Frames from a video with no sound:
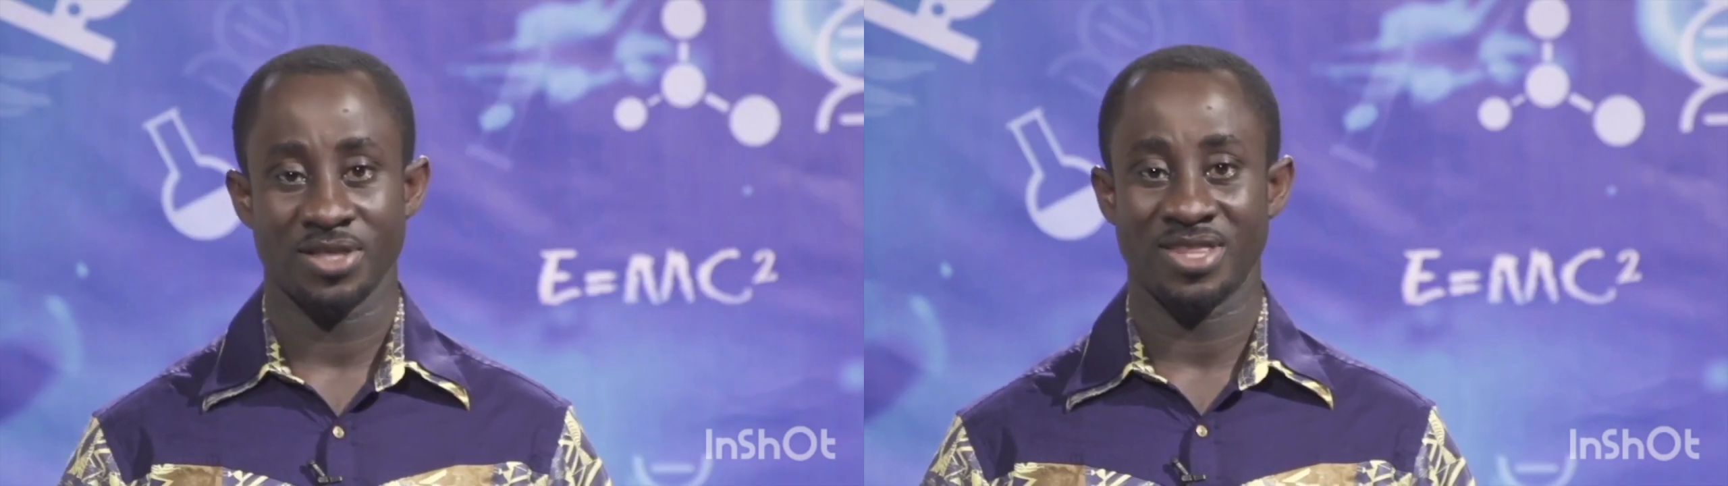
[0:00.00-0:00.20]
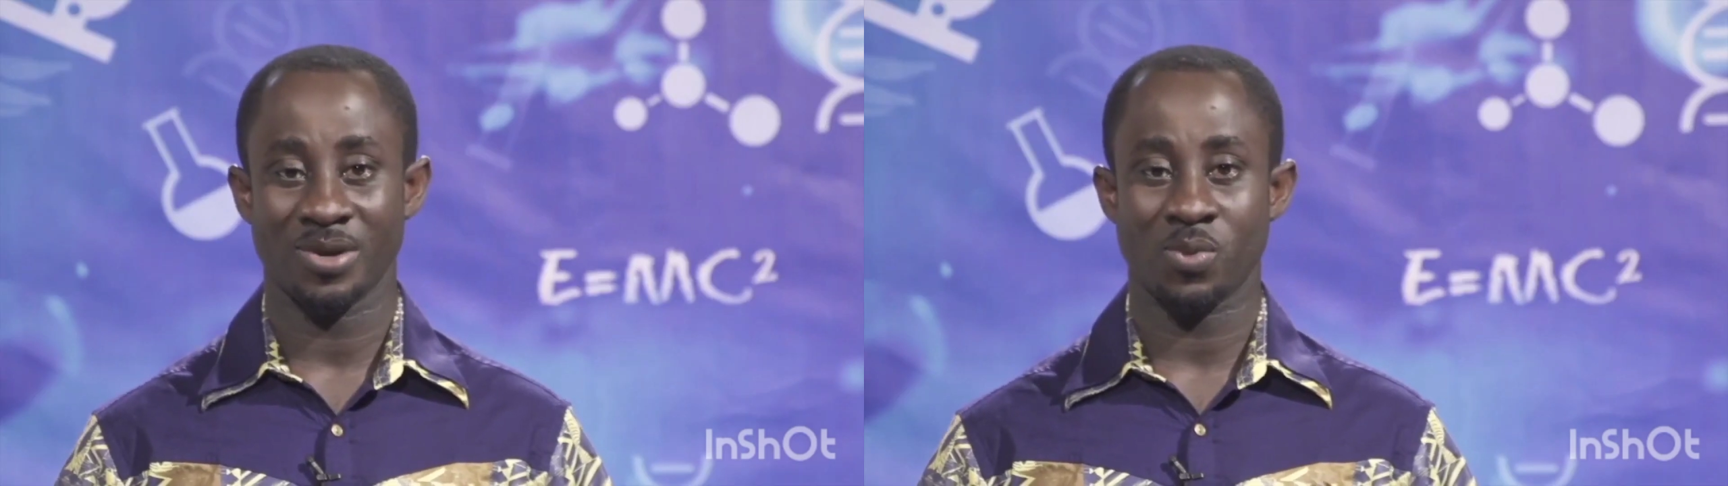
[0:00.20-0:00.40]

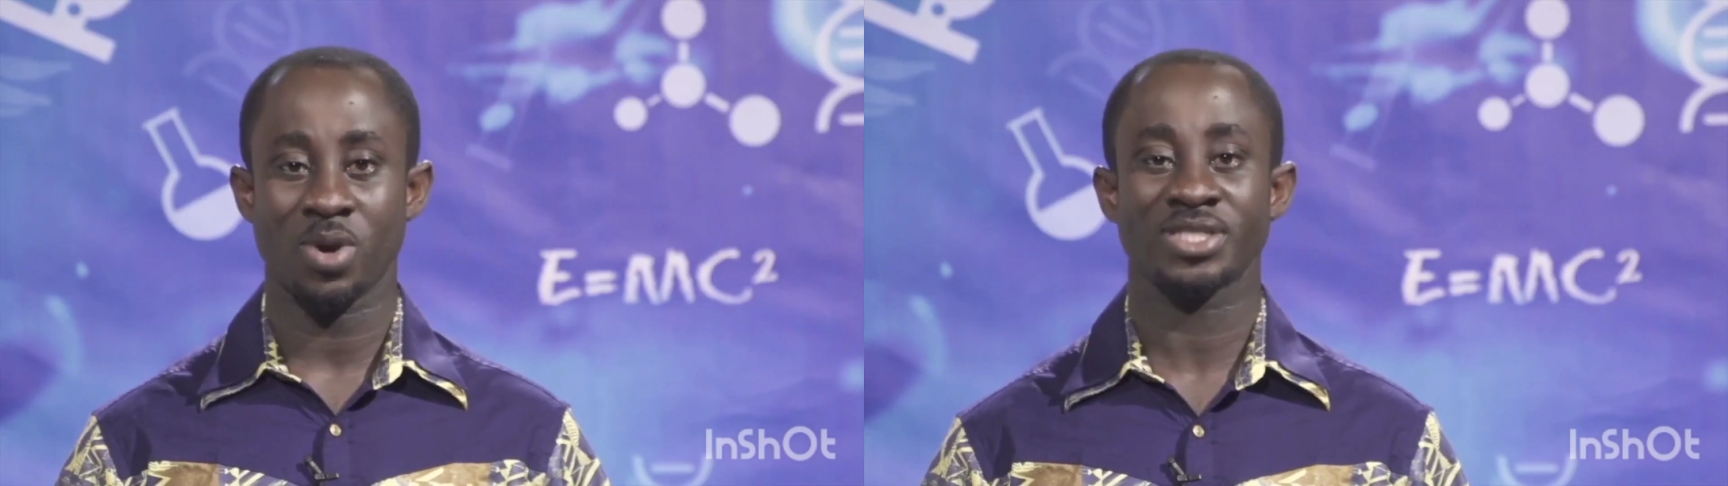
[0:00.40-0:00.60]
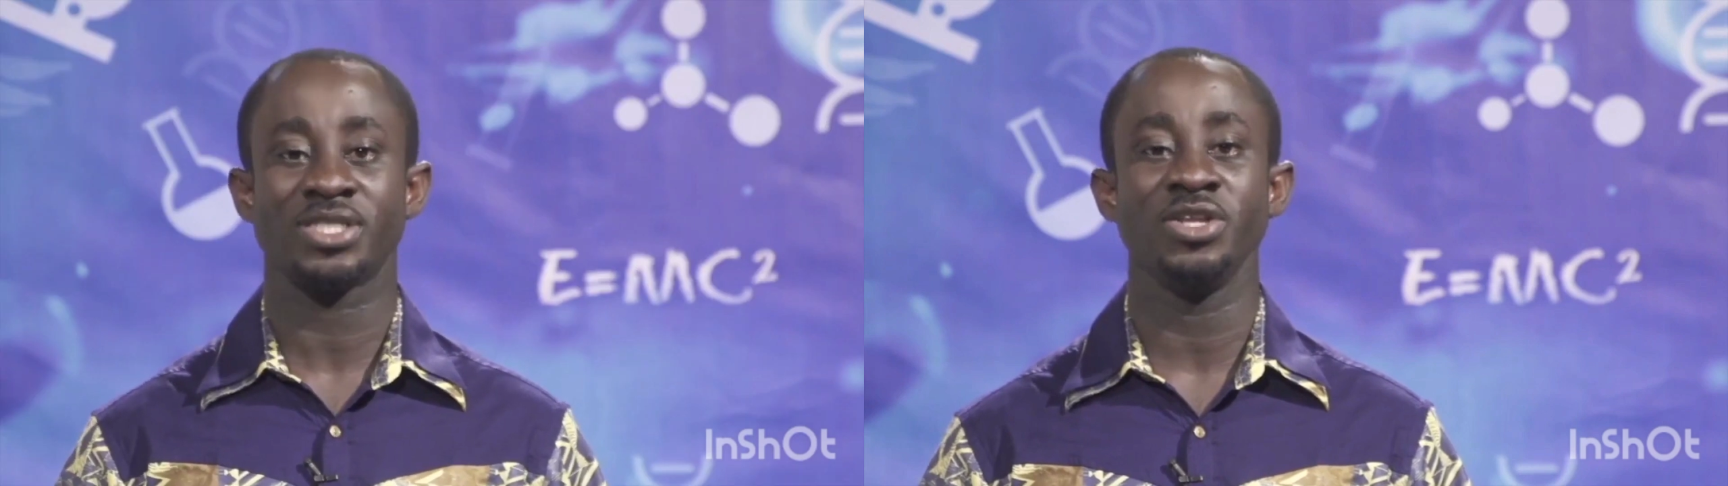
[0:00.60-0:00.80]
the
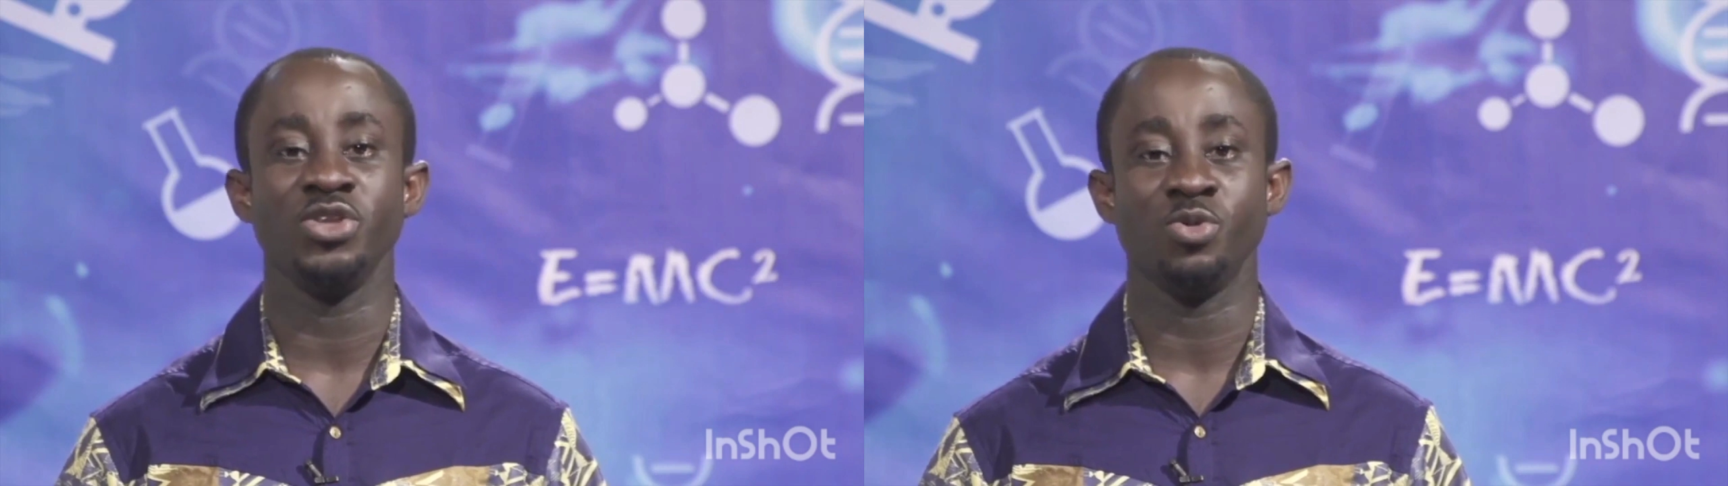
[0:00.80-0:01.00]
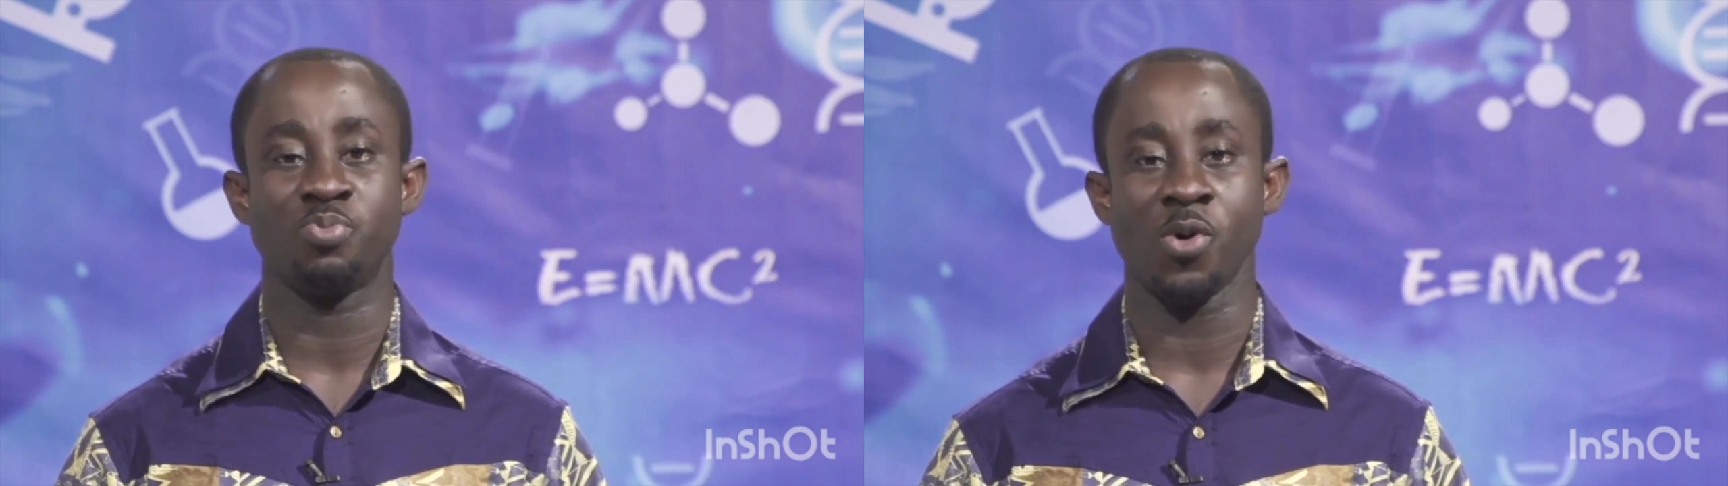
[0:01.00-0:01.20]
question
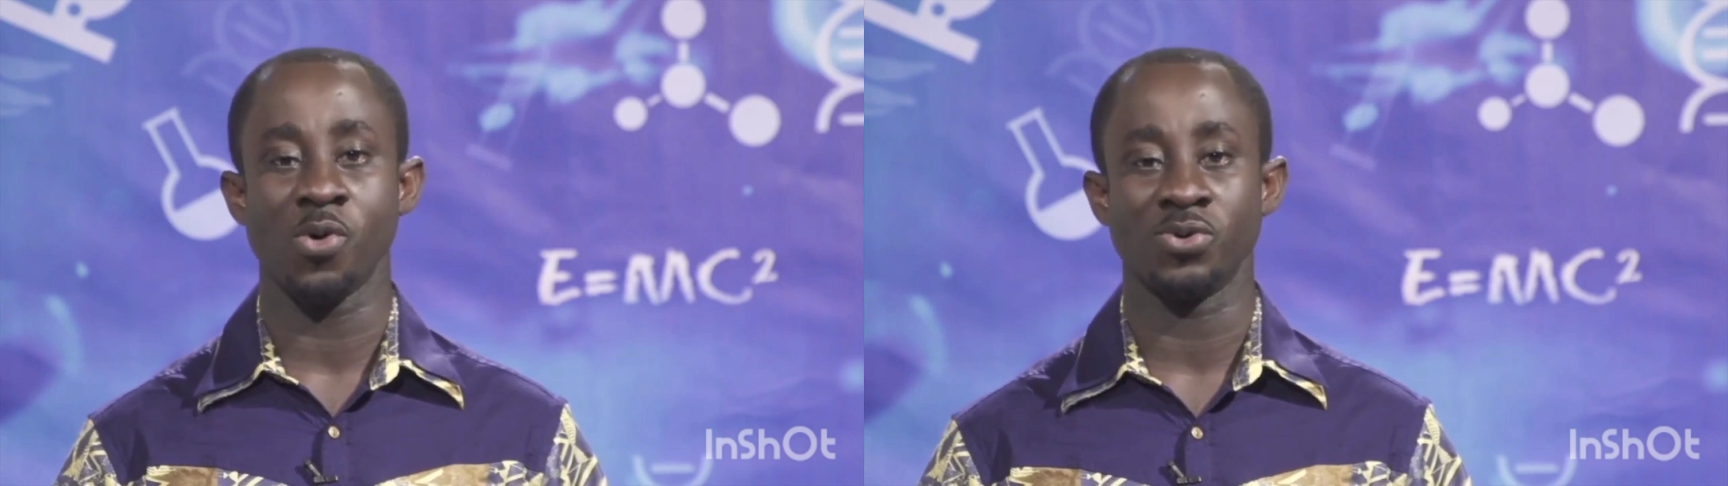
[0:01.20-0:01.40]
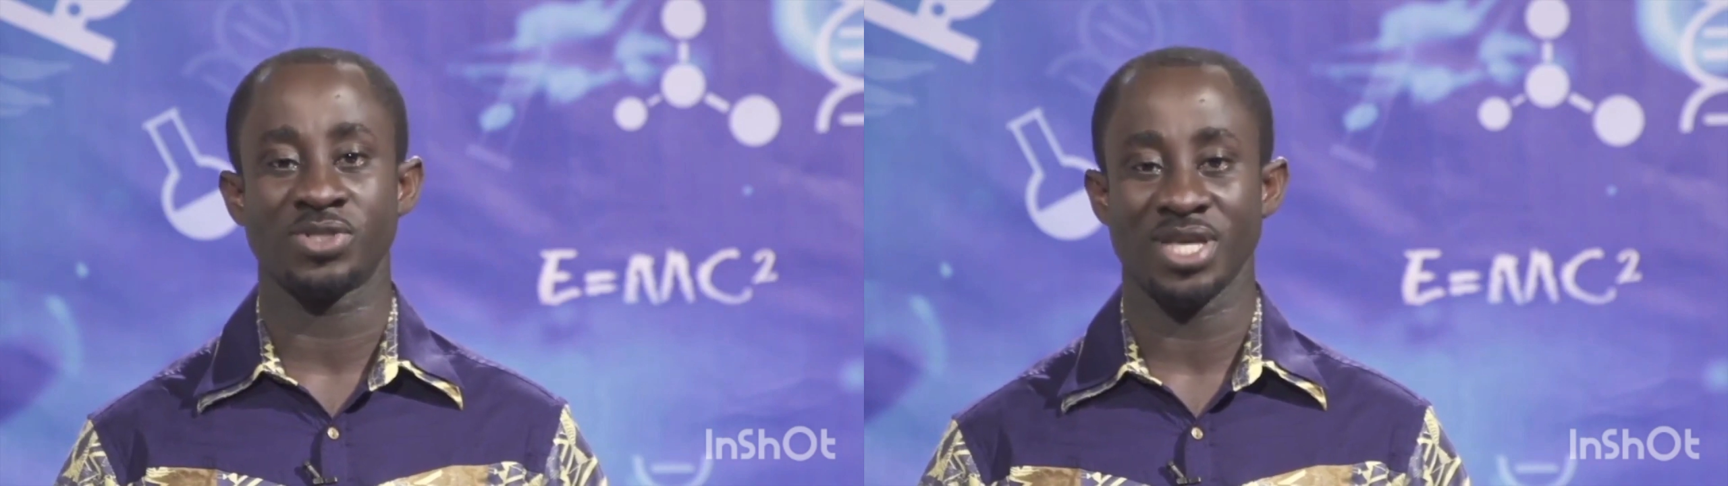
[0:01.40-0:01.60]
you
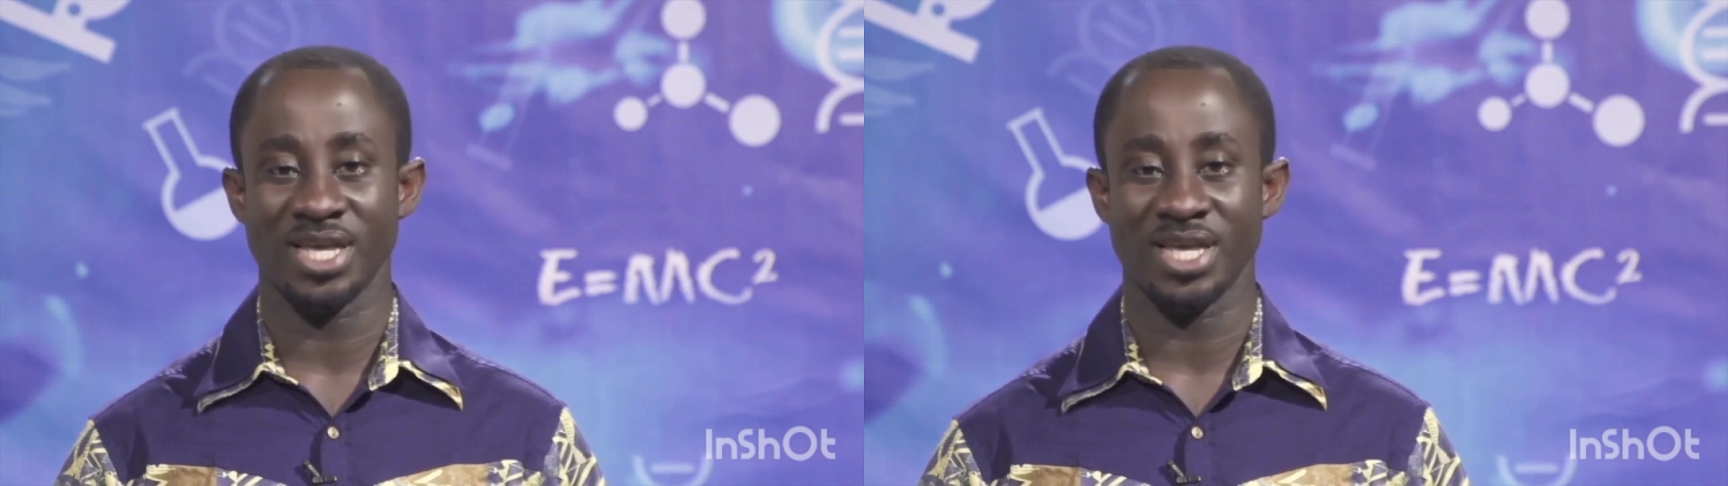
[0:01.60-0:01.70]
pose